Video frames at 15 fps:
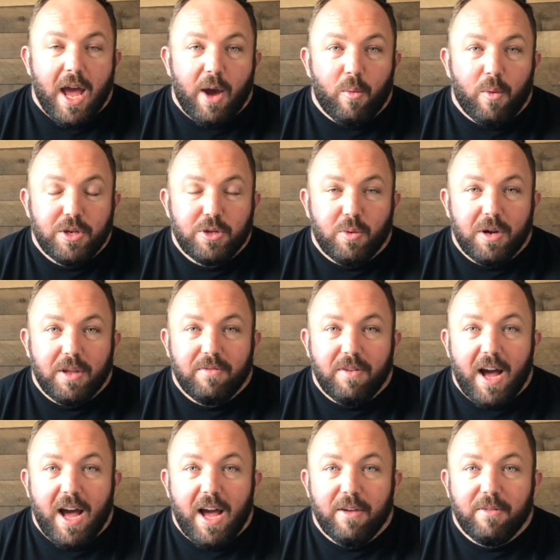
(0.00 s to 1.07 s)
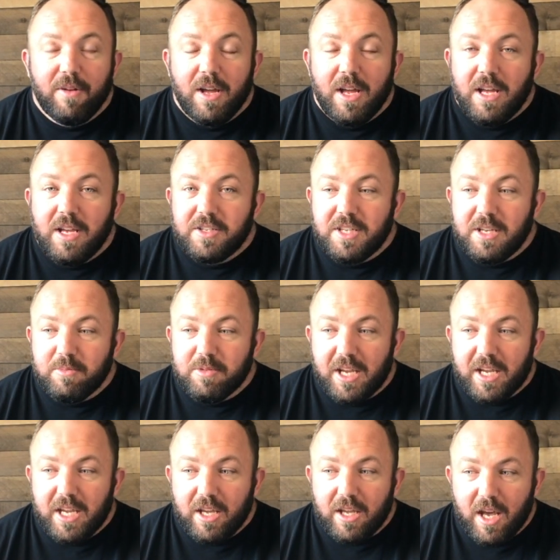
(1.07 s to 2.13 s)
at 125 seems
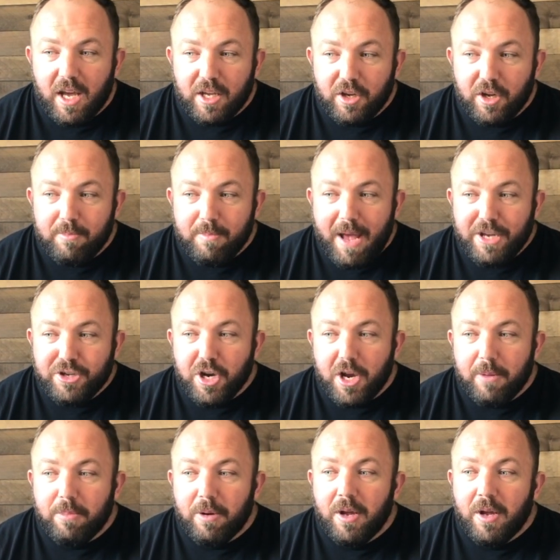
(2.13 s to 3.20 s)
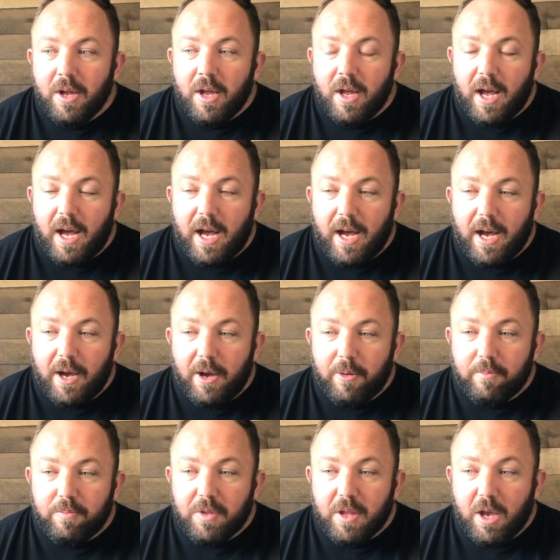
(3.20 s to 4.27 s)
like a good matchup.
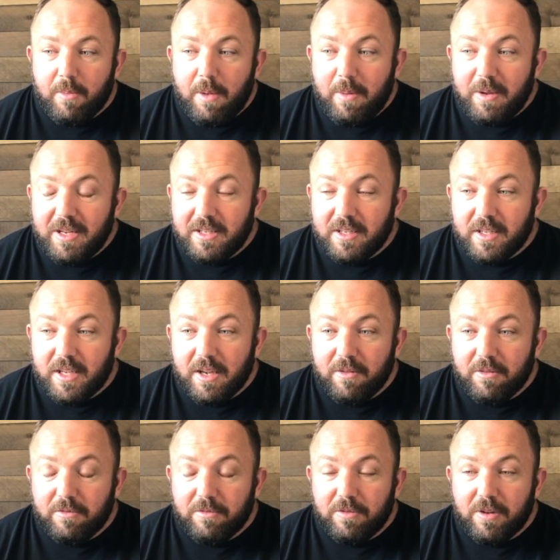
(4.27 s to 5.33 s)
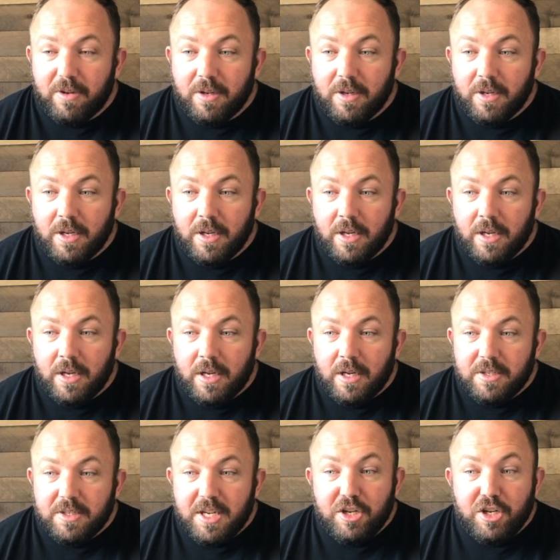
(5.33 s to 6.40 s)
Maybe give
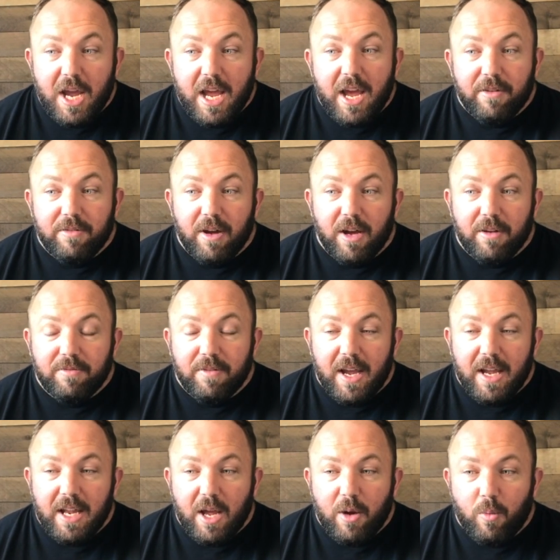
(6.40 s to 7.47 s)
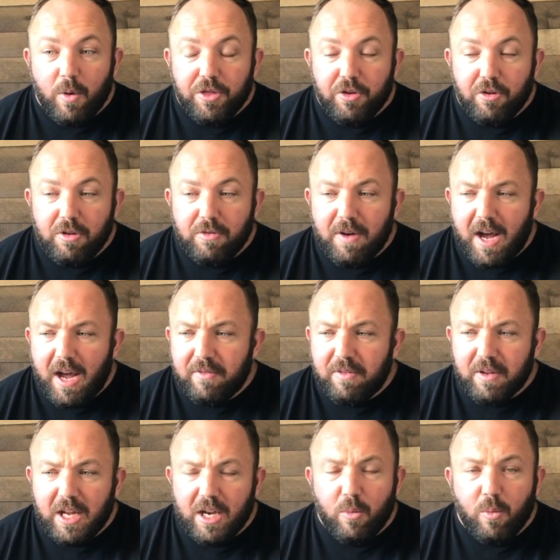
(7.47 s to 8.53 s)
TJ a fight at 135.
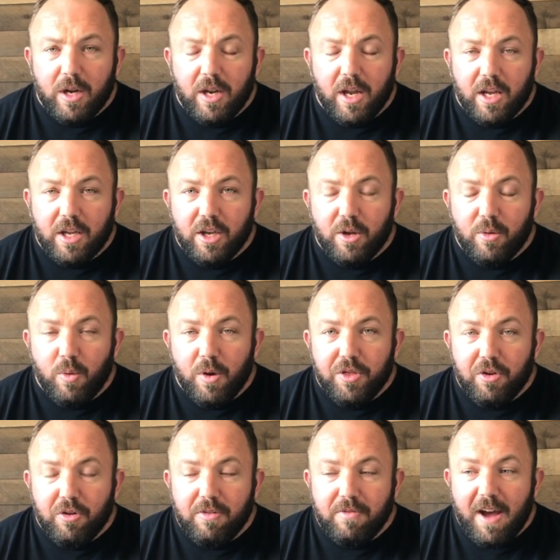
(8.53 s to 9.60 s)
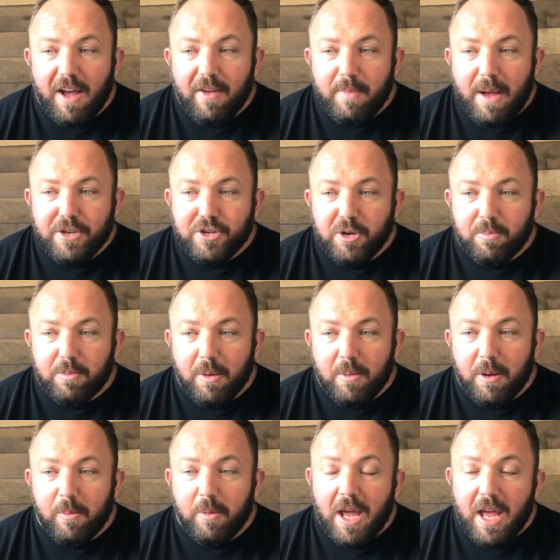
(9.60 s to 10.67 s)
They've got a good 135 matchup
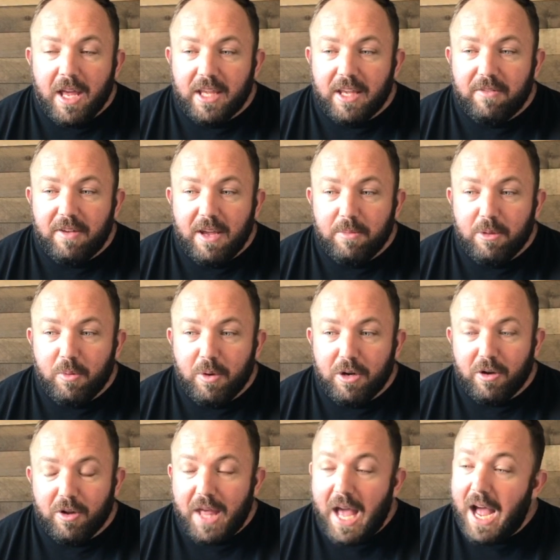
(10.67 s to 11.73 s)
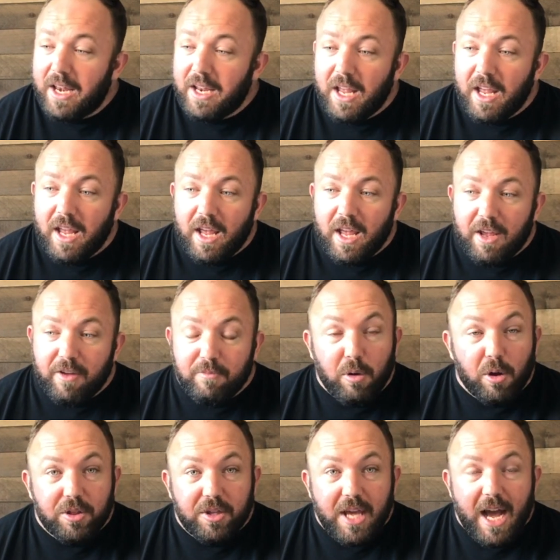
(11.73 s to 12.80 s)
coming up. Give him the winner of that. If
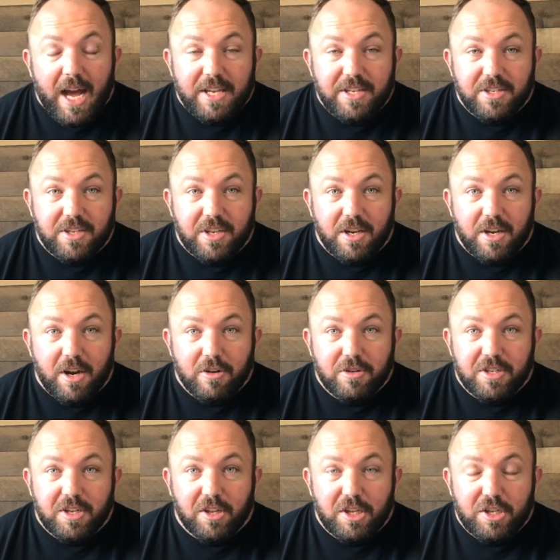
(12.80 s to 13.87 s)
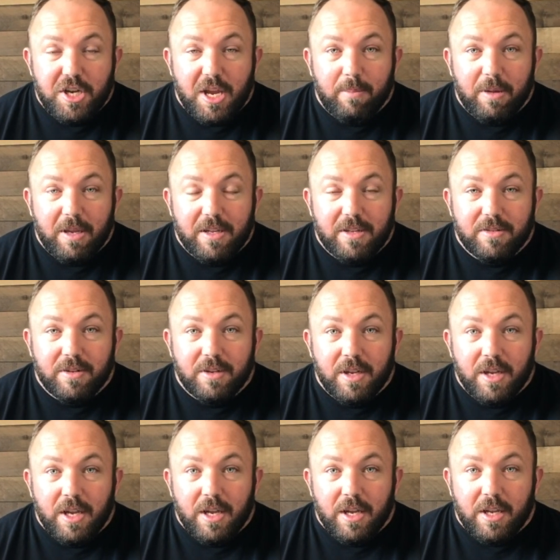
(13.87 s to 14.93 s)
both guys are still the champion,
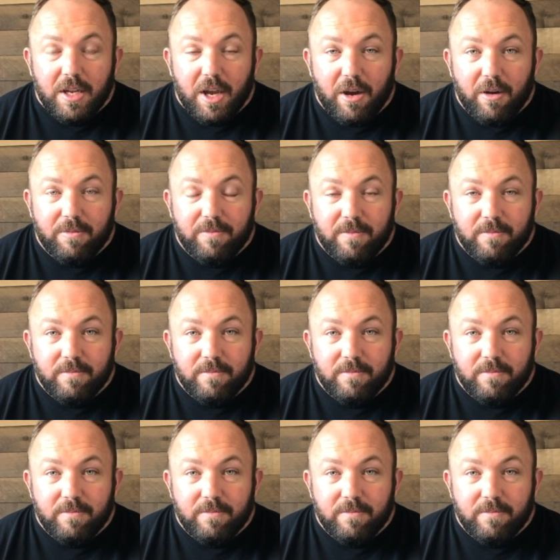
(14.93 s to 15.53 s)
4